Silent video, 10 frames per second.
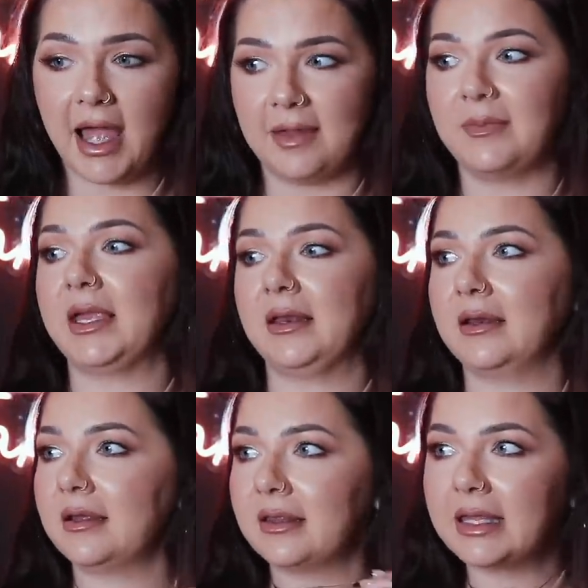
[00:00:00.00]
I
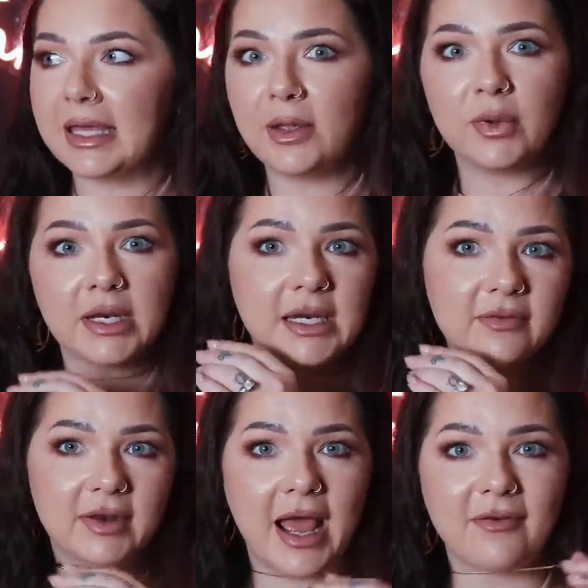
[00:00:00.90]
mean, he wouldn't
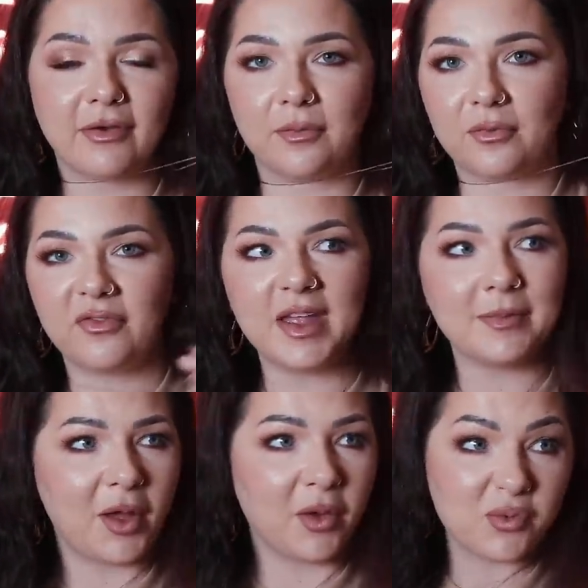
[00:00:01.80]
even have a
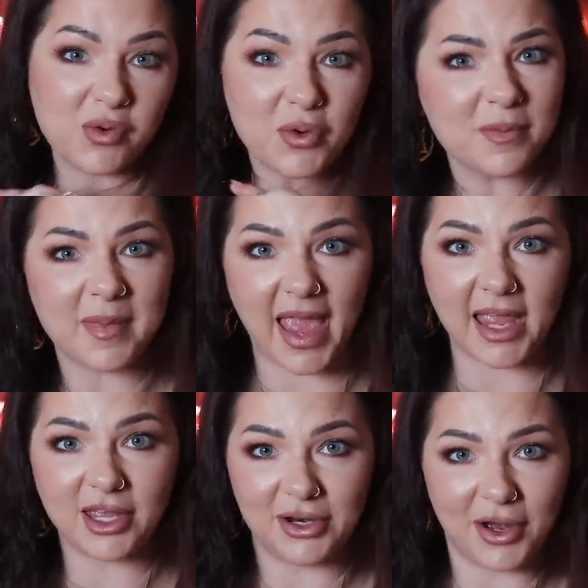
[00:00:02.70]
female roommate,
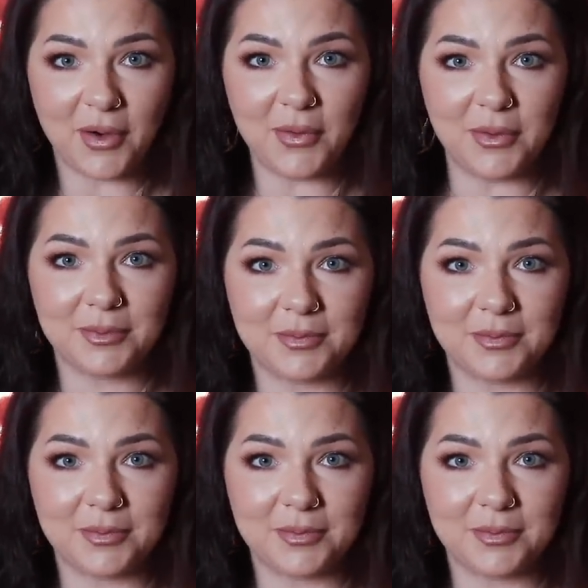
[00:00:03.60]
you know?